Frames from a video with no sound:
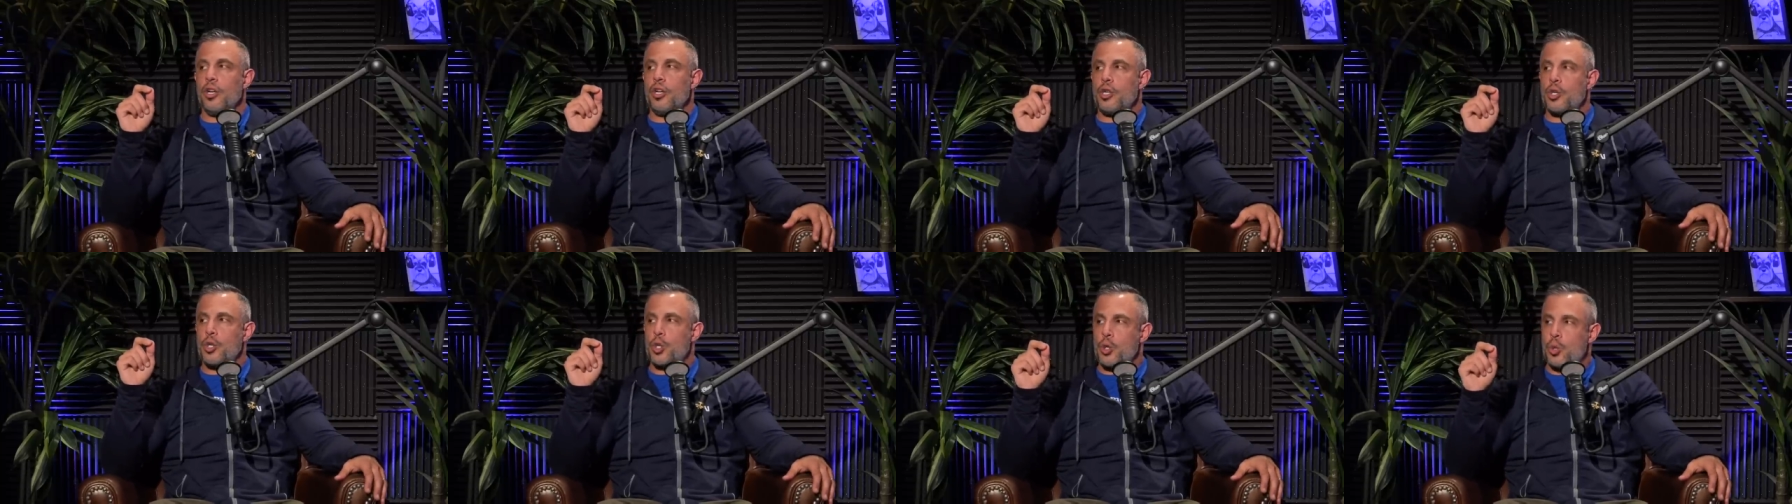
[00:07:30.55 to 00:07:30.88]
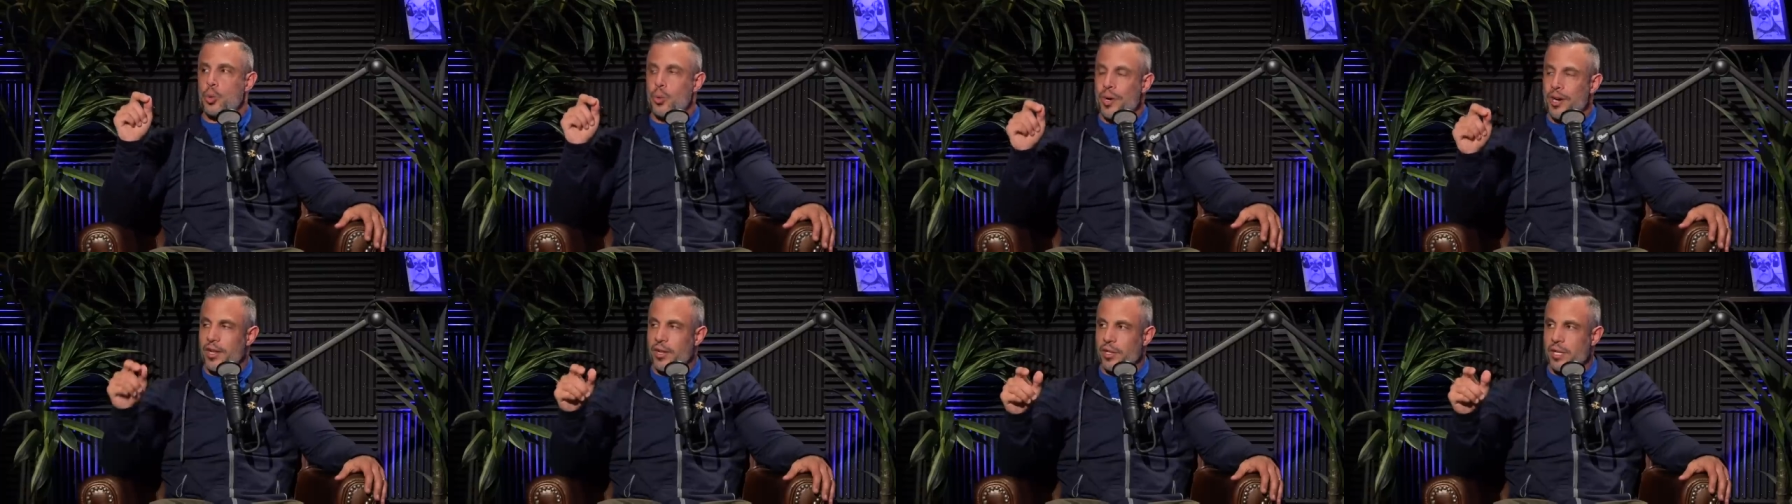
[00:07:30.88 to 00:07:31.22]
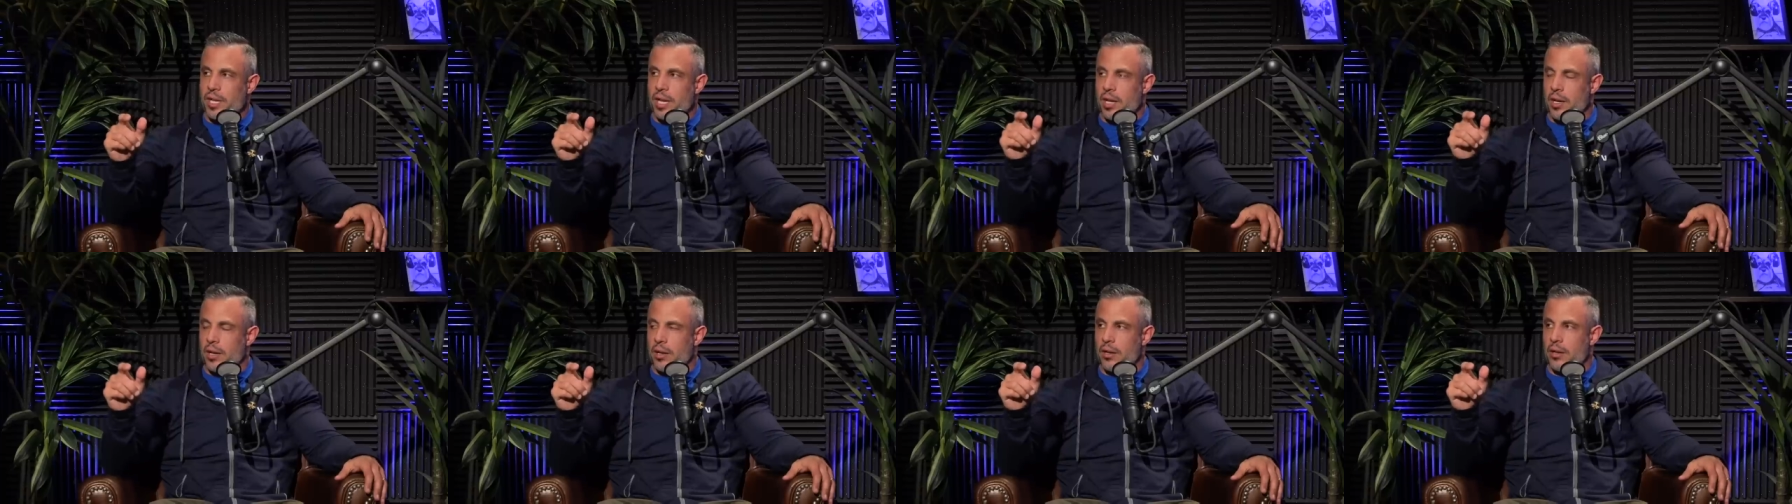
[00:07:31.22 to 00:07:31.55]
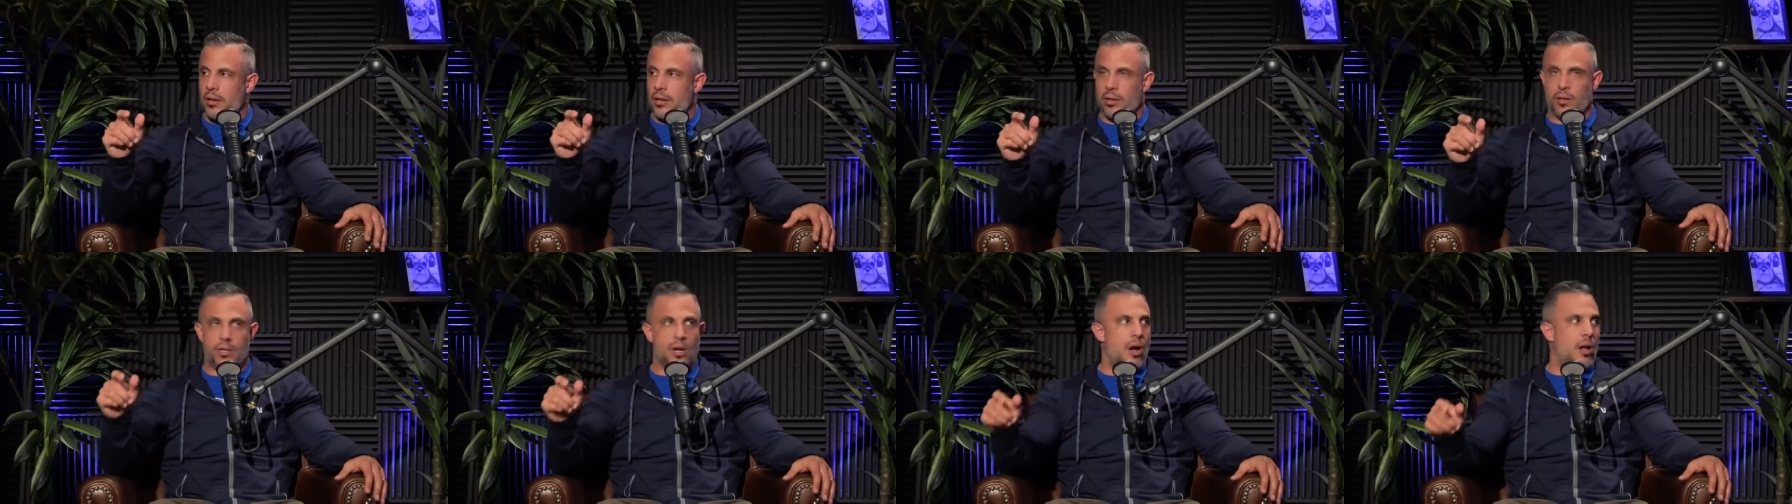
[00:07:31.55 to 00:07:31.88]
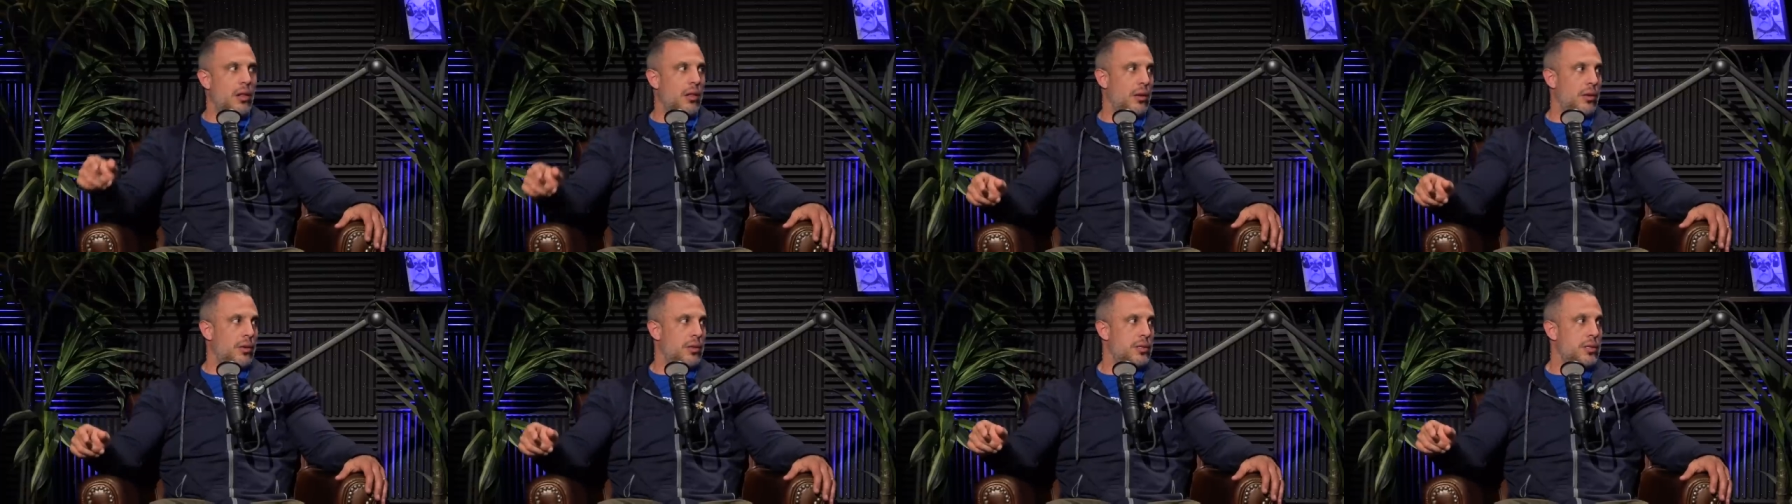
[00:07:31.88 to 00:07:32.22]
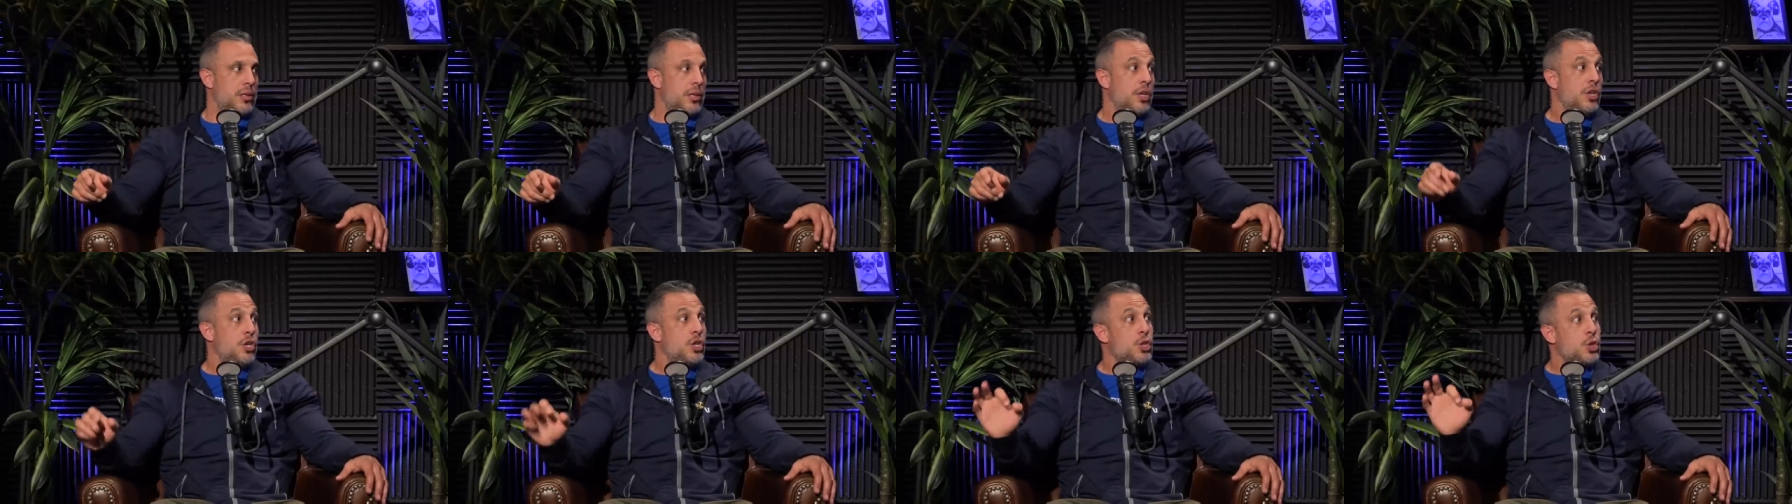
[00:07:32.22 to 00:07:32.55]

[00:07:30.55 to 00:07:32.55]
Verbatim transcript: trillion dollars.